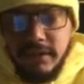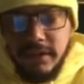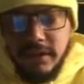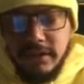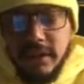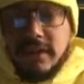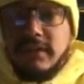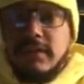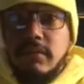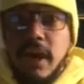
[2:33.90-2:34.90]
And I'll get
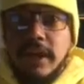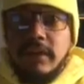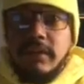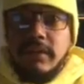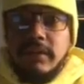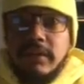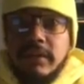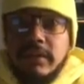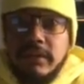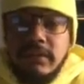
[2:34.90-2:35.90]
into why you're
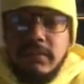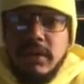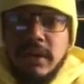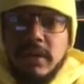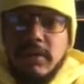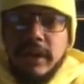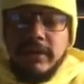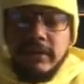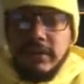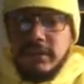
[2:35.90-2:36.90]
really
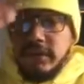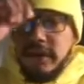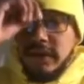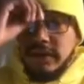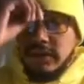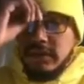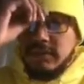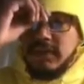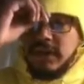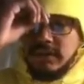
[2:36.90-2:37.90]
crazed and insane and you
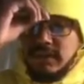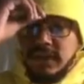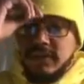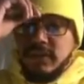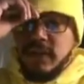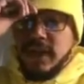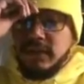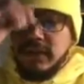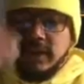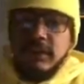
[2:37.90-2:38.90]
couldn't possibly live in
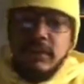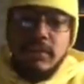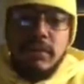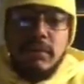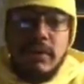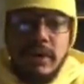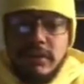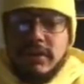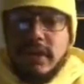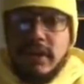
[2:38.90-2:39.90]
reality if you don't
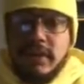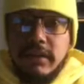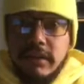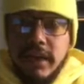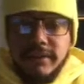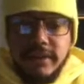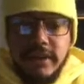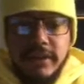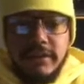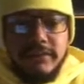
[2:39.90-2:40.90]
understand that that's the
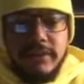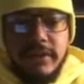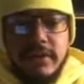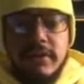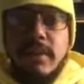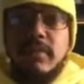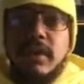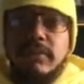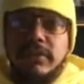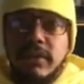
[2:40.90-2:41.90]
case. Remember,
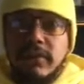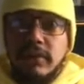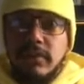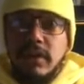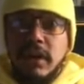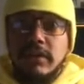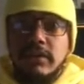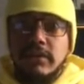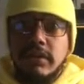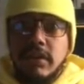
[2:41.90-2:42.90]
I'm the son of two
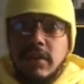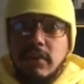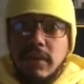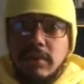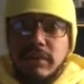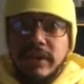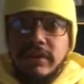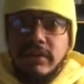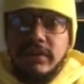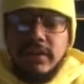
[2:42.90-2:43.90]
doctors, one a brain
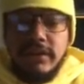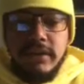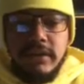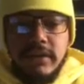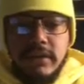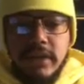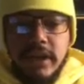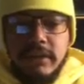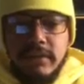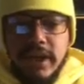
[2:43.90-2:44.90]
surgeon,
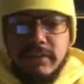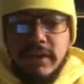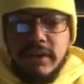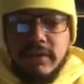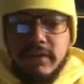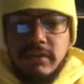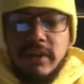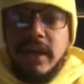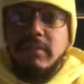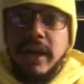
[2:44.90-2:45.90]
okay, who came here
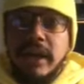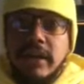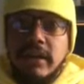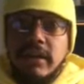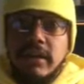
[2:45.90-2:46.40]
without a penny